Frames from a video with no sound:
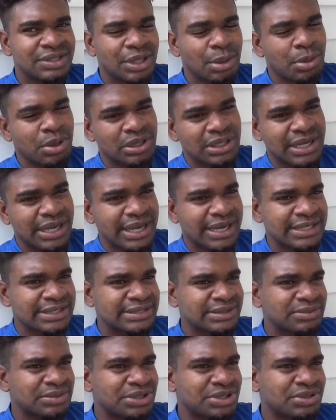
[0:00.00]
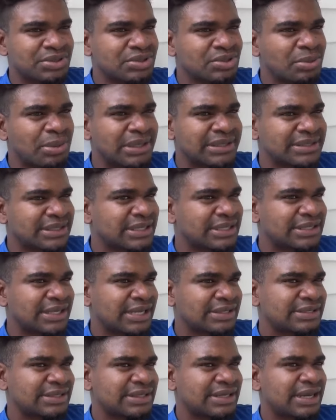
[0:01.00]
Come on, guys. We should know better than
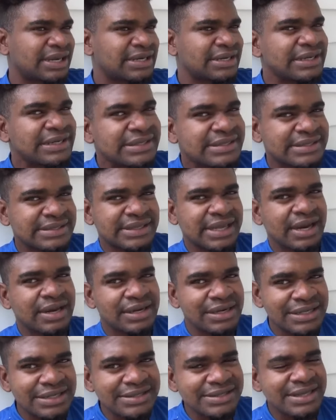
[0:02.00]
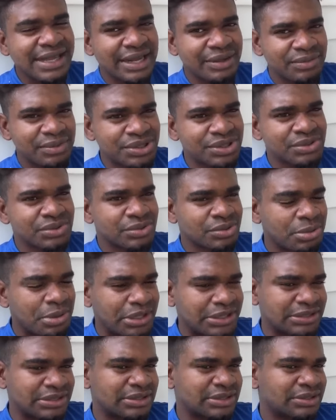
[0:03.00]
that. Eh? At least, at least that we should know
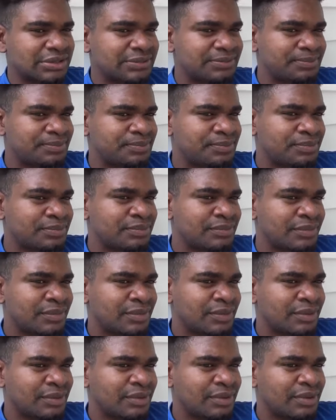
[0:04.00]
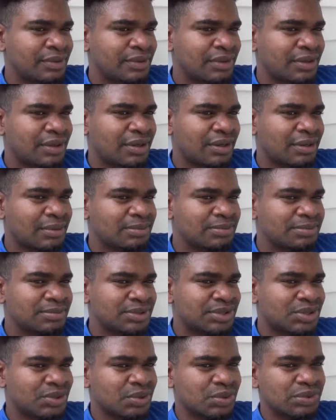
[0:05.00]
better.
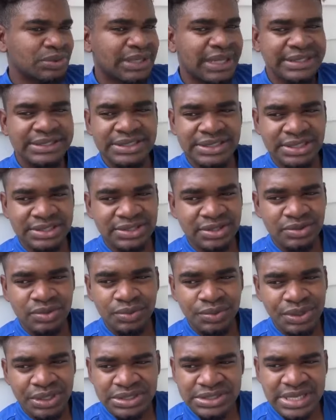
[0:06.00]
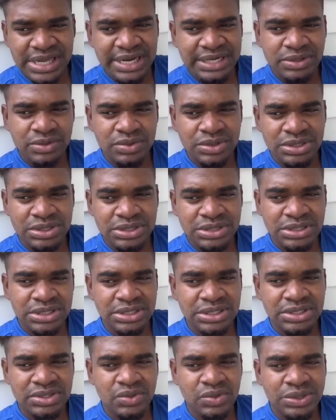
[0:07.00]
Um, so that's just the two things that I noticed
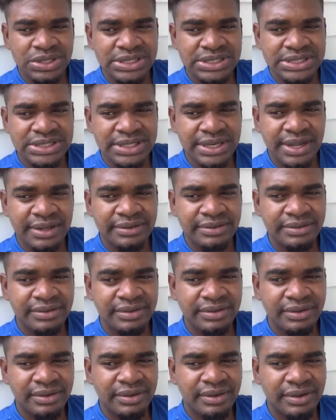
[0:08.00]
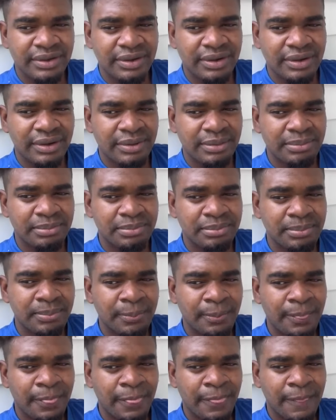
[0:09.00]
in this whole incident. Um,
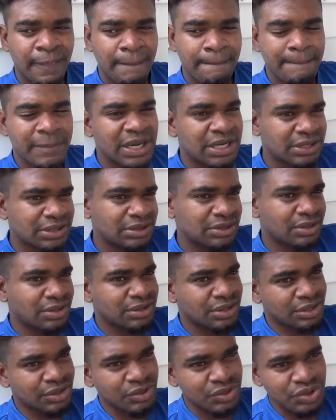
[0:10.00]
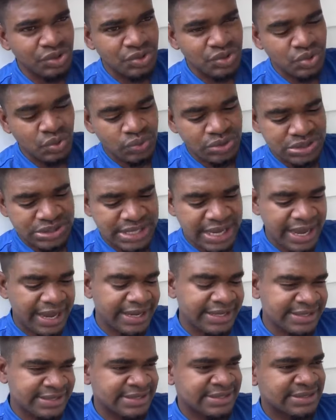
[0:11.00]
but on the good news notice,
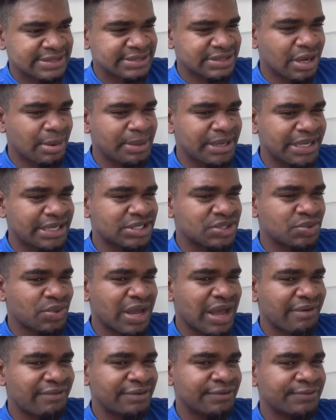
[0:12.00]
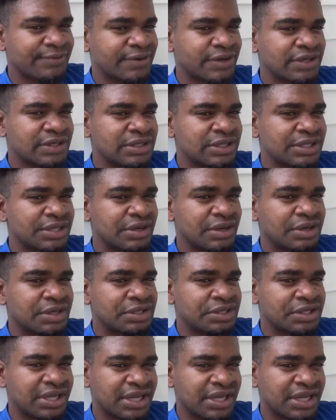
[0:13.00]
guys, Dominicans were having fun the other